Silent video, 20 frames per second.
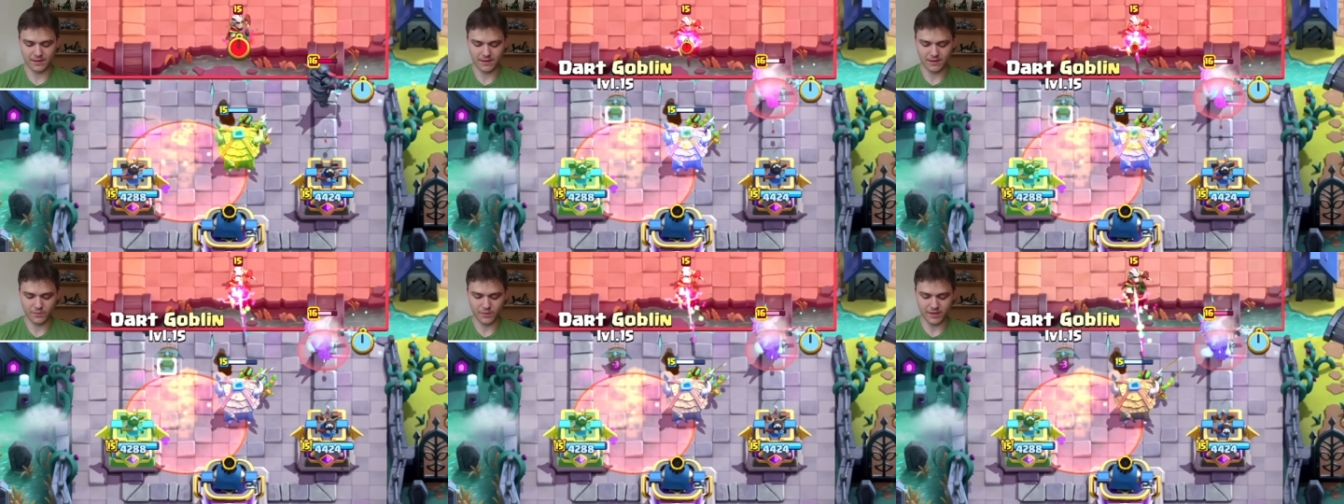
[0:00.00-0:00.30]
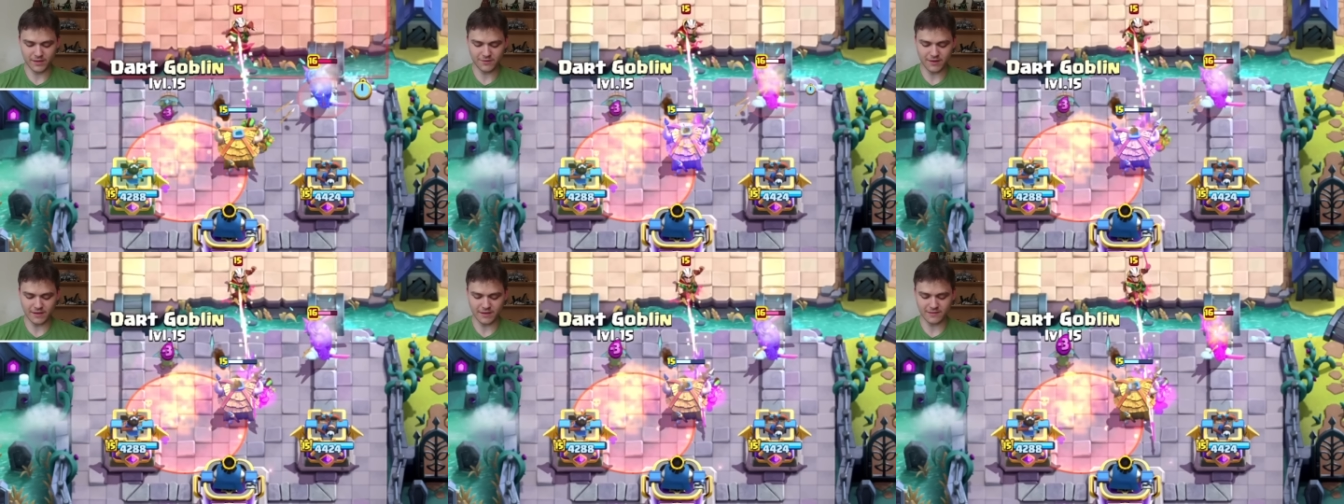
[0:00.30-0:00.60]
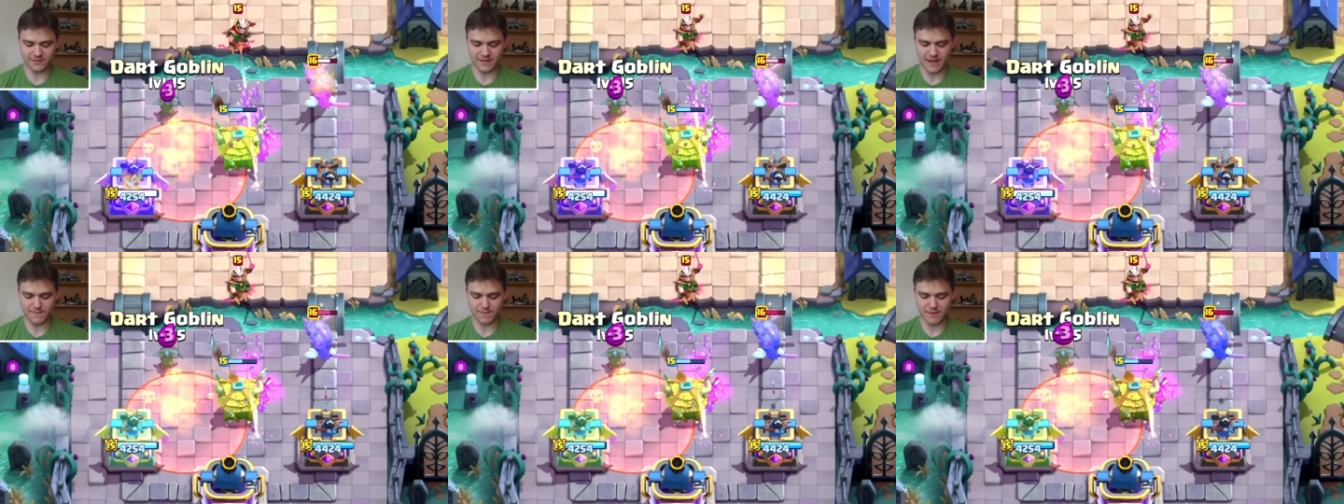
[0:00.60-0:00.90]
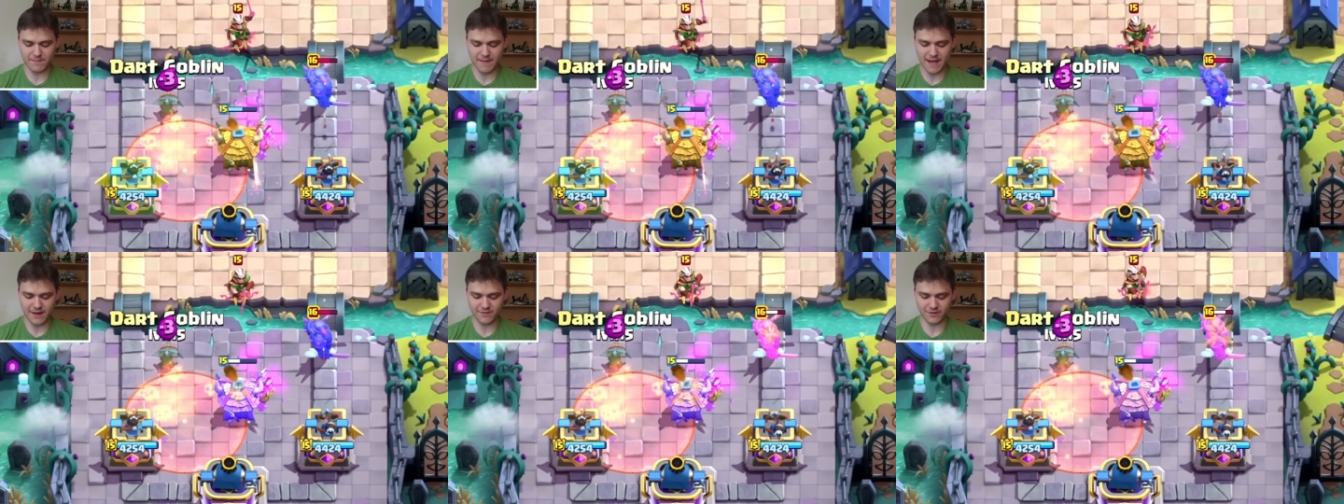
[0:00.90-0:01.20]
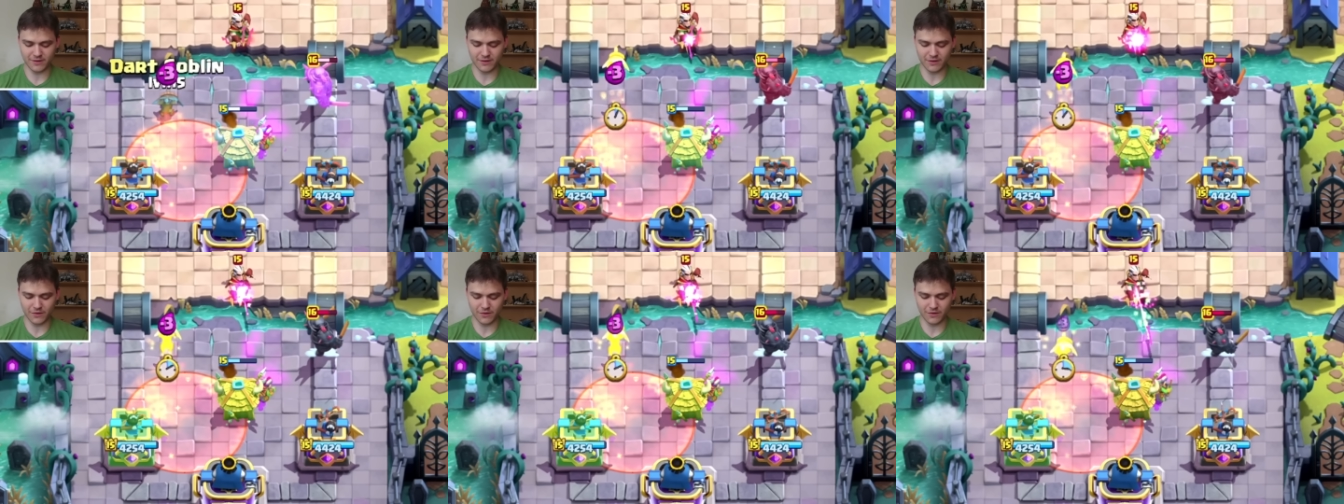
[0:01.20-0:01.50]
We could try to snipe the
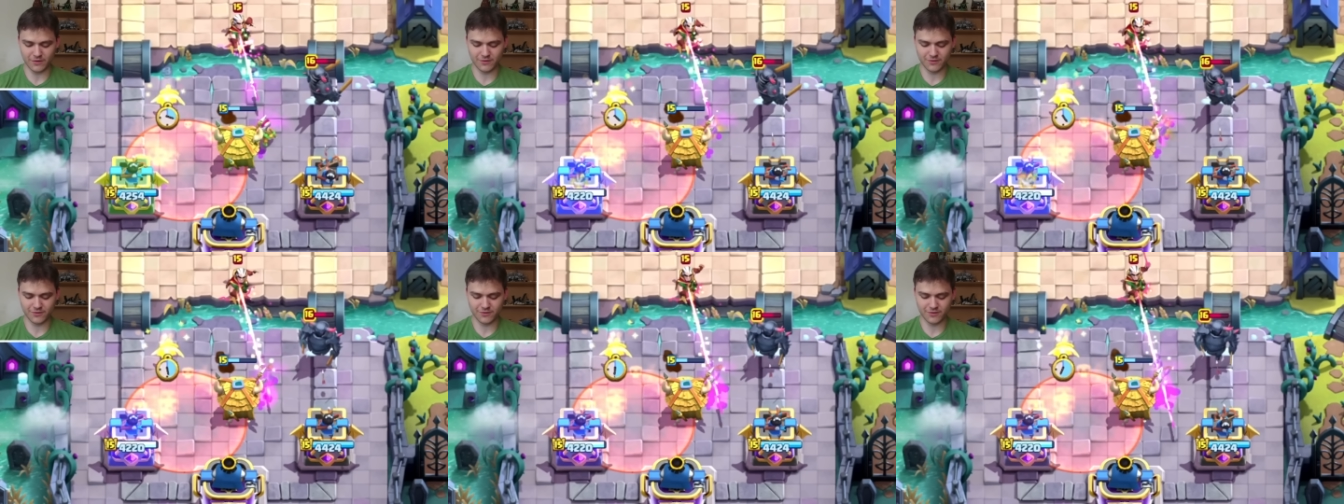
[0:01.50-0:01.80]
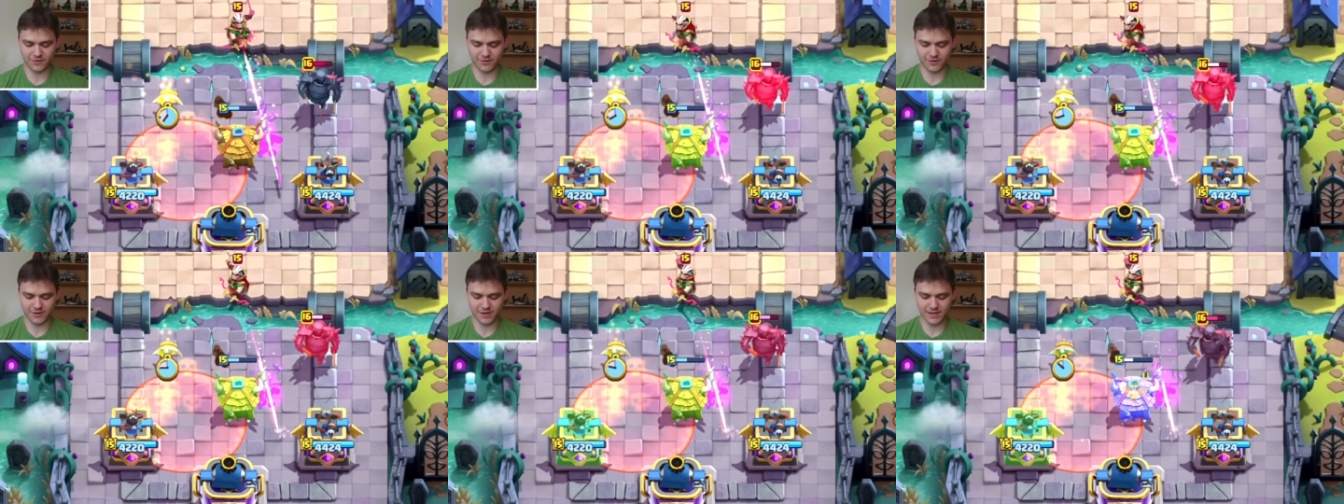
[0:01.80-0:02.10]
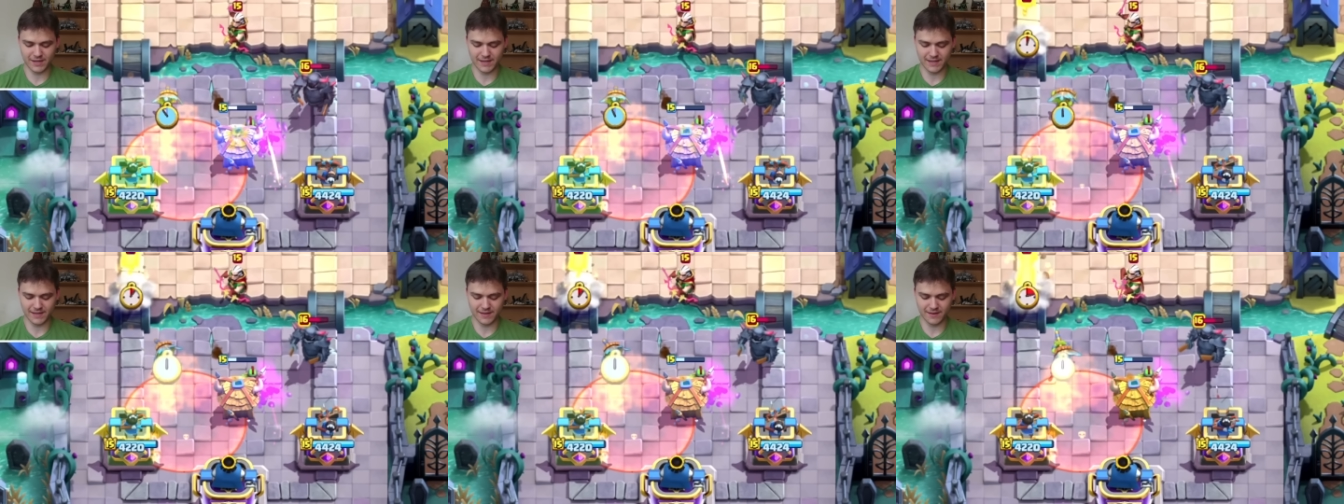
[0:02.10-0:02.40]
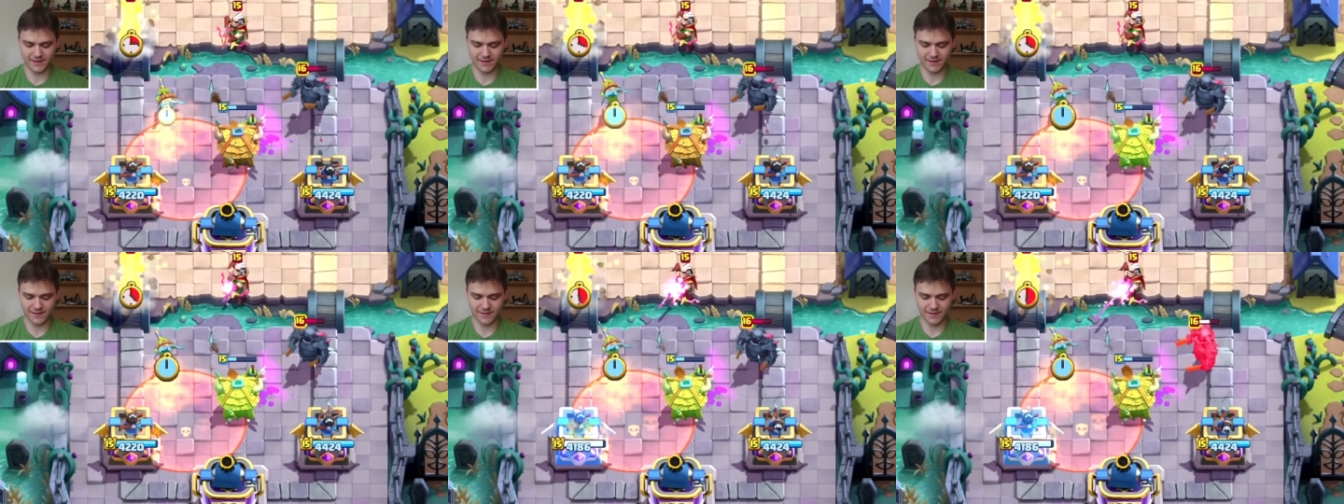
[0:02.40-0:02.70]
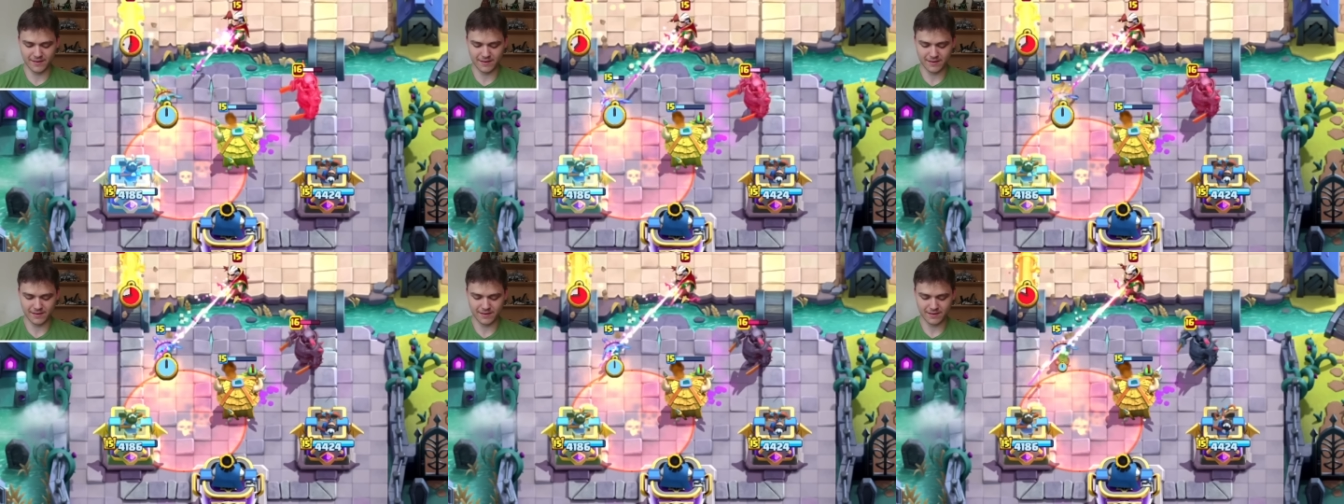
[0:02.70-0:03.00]
Magic Archer
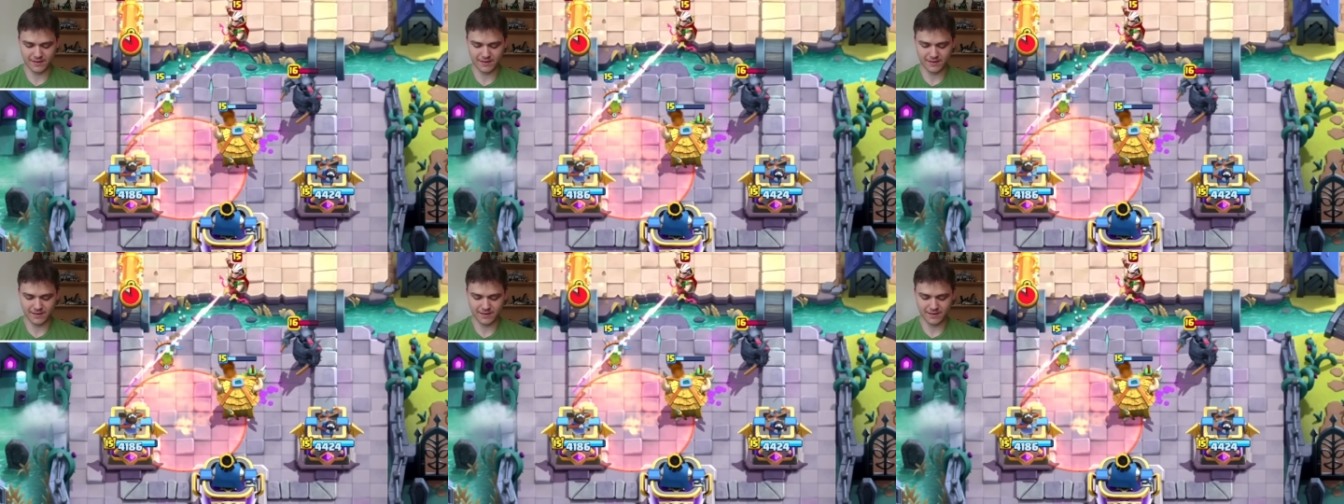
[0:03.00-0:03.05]
here.